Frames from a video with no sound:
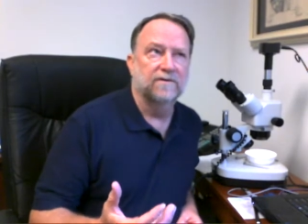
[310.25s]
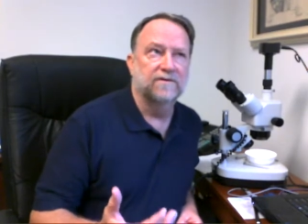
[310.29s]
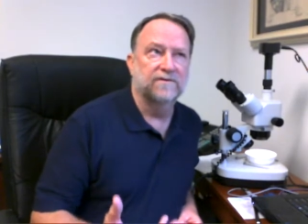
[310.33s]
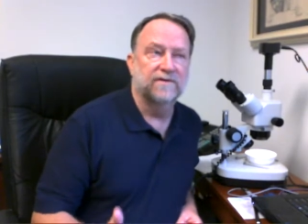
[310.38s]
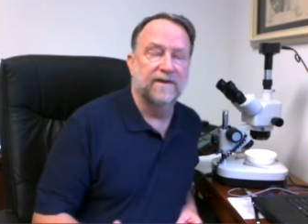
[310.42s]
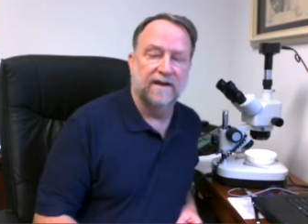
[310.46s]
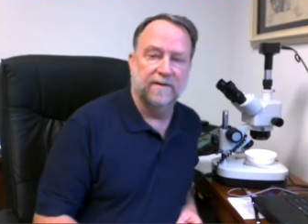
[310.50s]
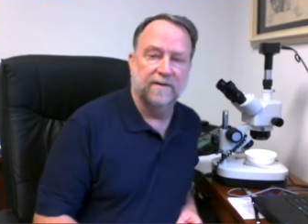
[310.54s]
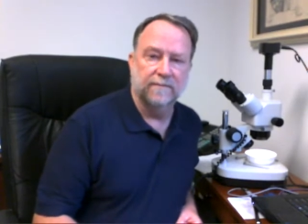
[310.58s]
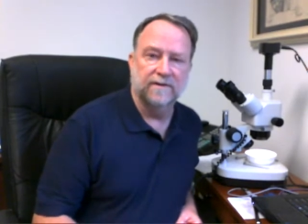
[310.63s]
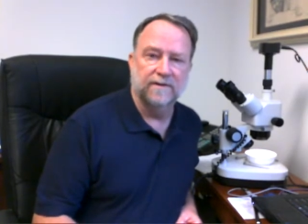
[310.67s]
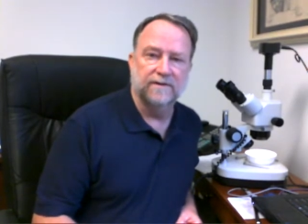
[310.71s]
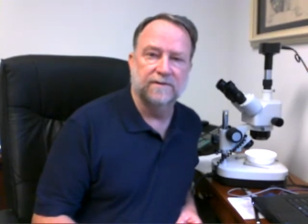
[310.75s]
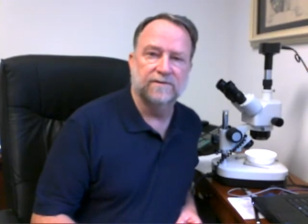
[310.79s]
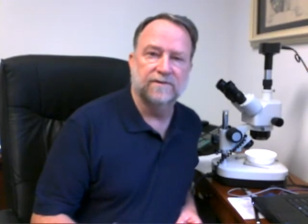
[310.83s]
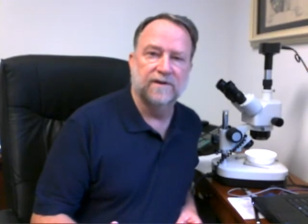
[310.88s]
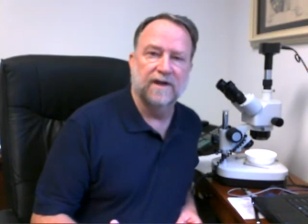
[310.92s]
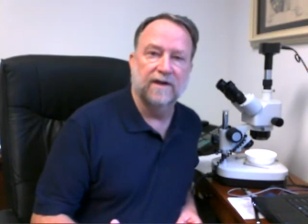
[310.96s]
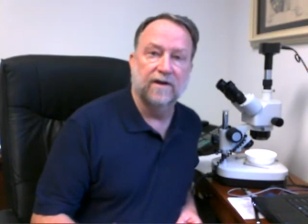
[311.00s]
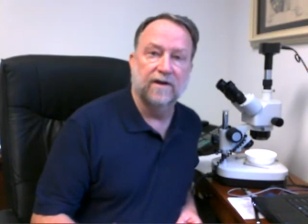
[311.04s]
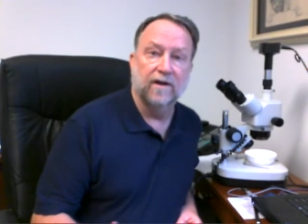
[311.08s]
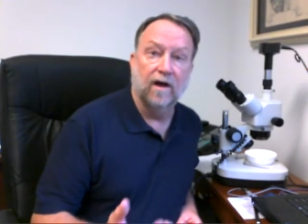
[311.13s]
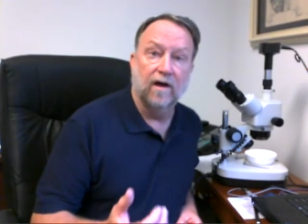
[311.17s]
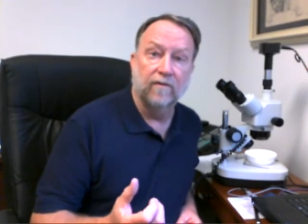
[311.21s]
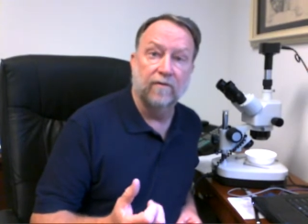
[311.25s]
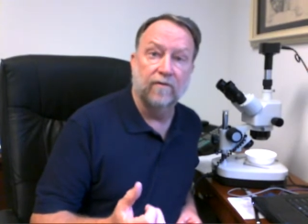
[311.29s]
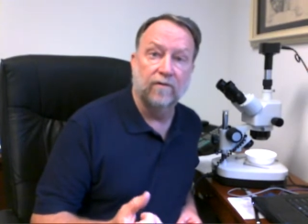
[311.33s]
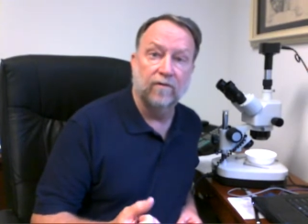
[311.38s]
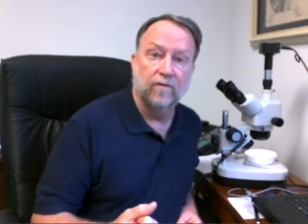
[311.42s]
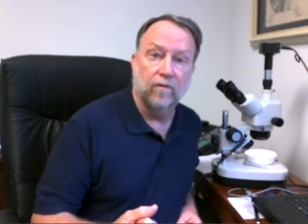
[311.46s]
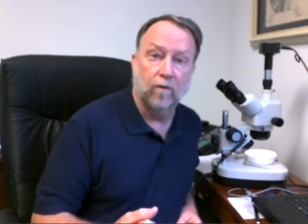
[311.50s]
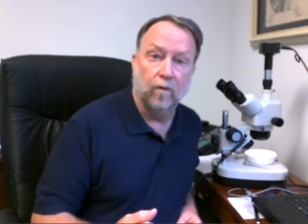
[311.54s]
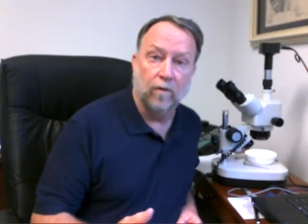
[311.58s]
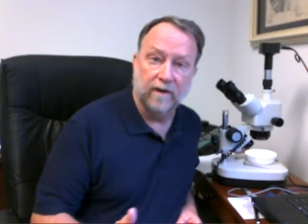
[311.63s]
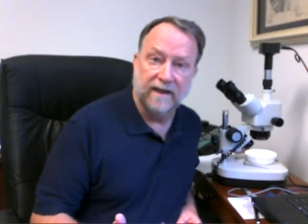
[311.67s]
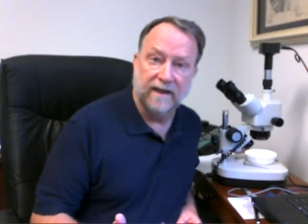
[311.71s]
sediments and other
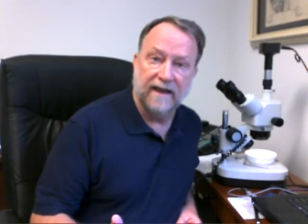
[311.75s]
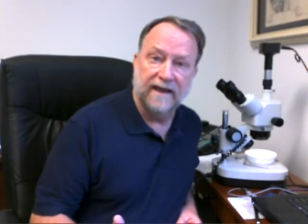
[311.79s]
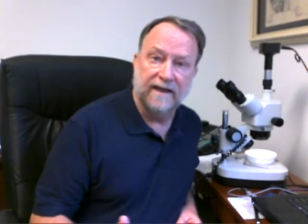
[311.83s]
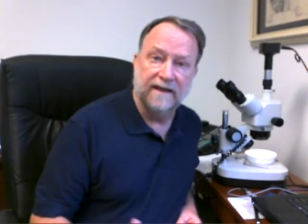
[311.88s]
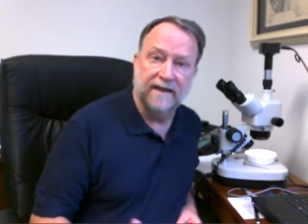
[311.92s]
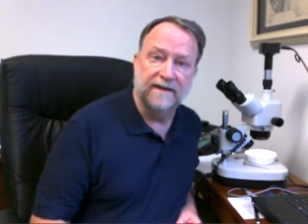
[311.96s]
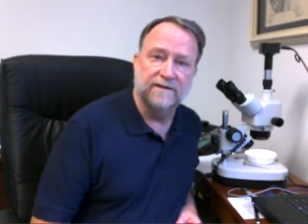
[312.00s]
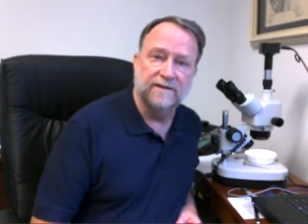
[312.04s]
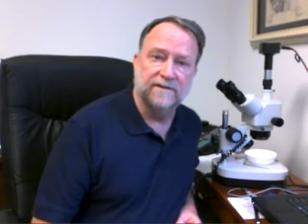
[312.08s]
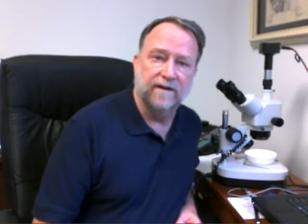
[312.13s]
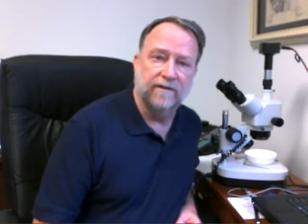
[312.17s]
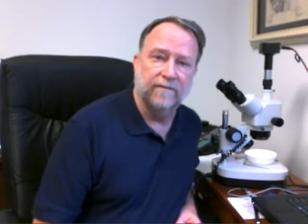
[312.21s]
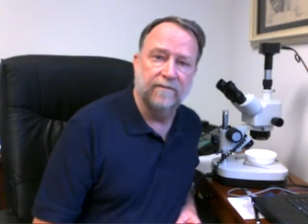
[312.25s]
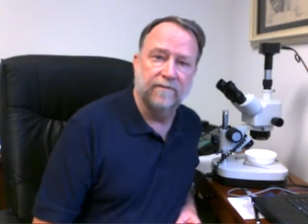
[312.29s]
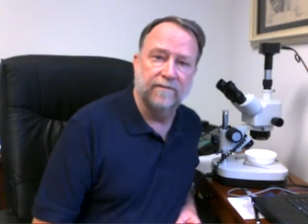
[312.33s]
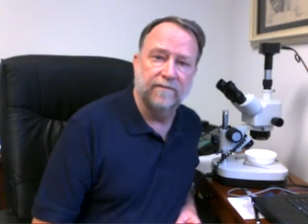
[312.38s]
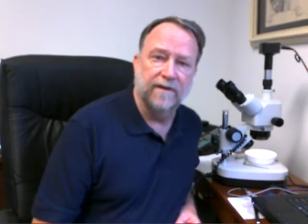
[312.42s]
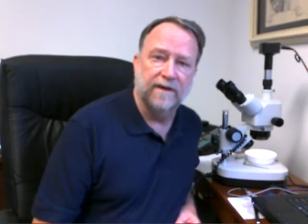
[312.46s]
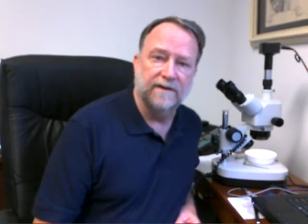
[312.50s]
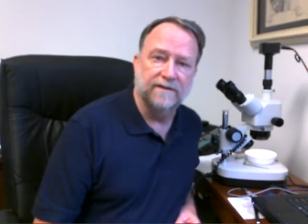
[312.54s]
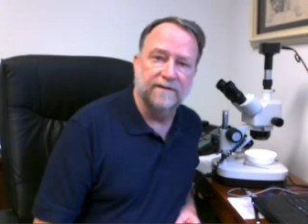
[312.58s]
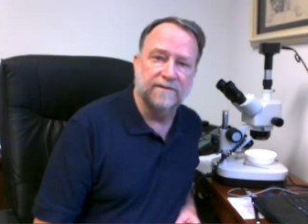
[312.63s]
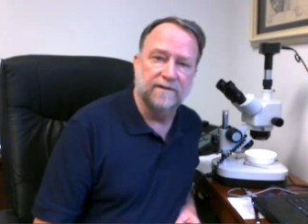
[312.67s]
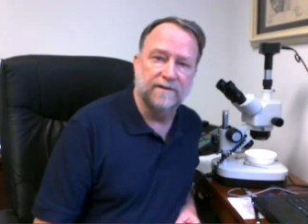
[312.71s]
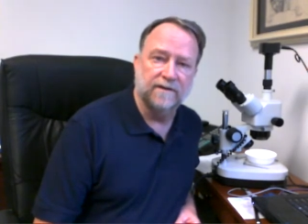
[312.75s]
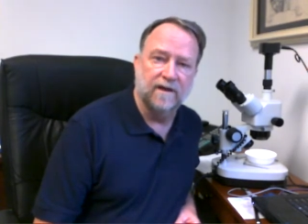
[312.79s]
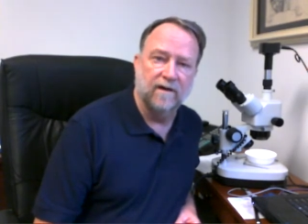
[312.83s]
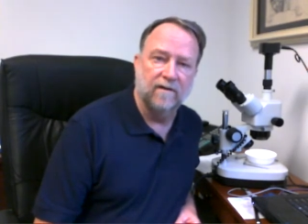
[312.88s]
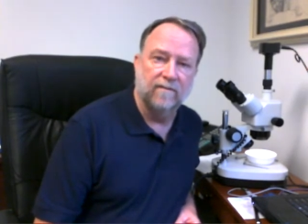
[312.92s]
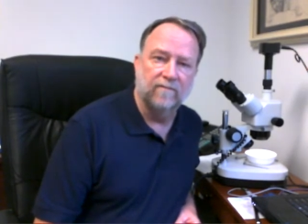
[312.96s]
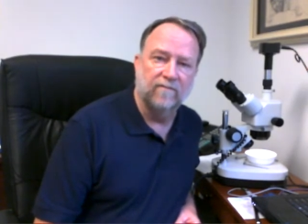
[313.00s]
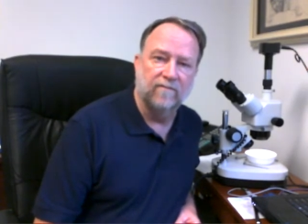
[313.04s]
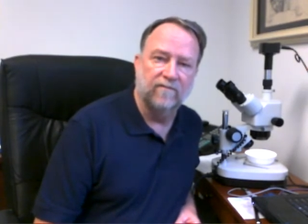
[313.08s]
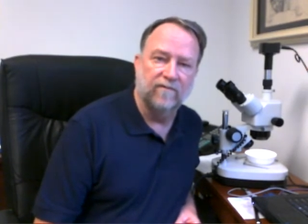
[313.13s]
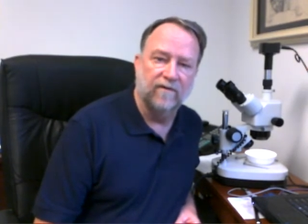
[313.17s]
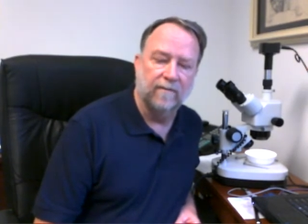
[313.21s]
organics and other things that
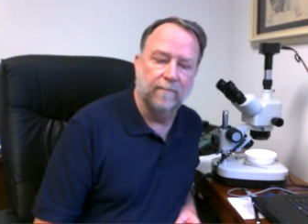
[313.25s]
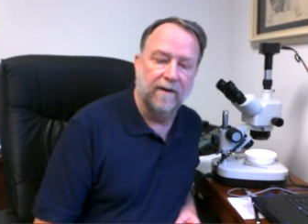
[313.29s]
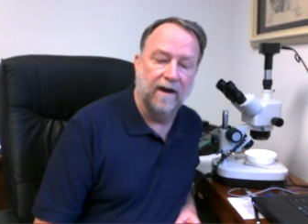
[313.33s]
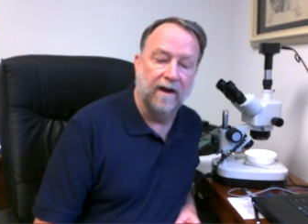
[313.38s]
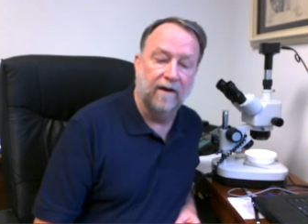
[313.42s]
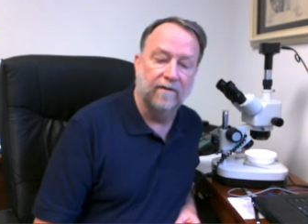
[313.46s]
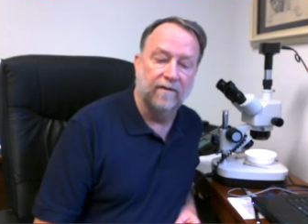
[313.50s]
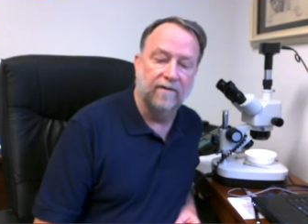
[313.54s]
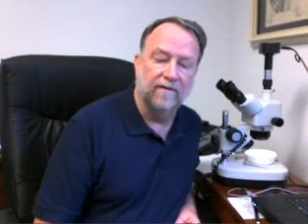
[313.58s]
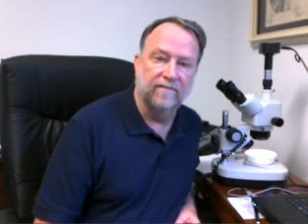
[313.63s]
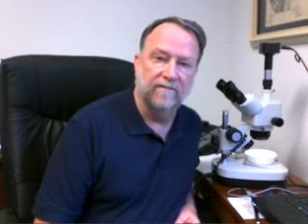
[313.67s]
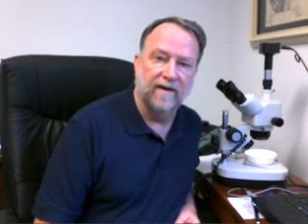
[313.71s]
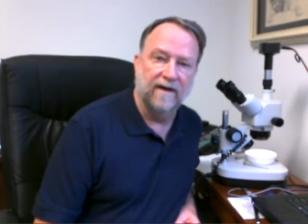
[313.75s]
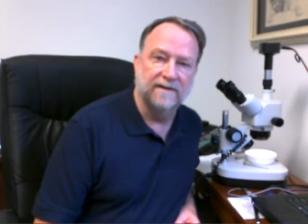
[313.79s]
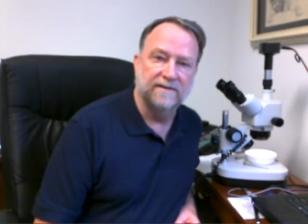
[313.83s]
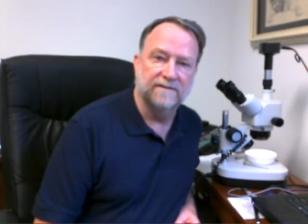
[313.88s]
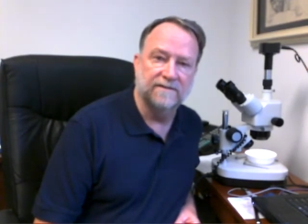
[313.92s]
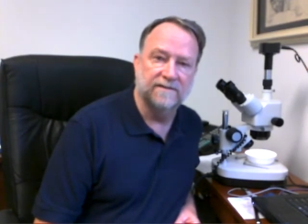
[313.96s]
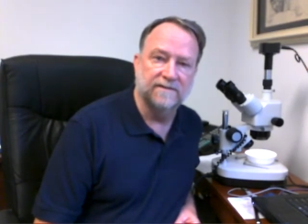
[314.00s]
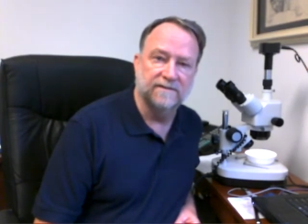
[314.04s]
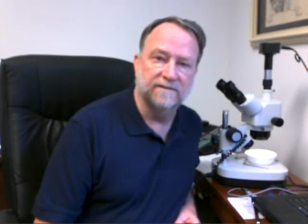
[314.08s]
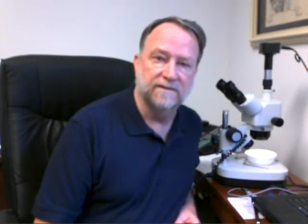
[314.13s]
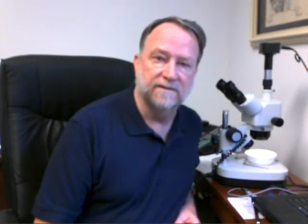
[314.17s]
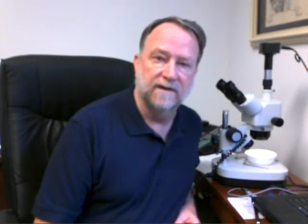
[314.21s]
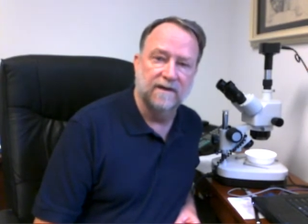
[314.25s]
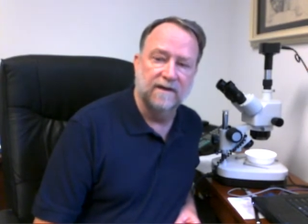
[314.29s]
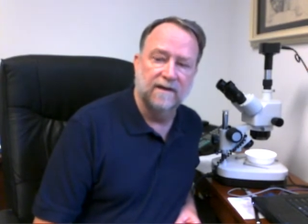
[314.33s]
come from our devices.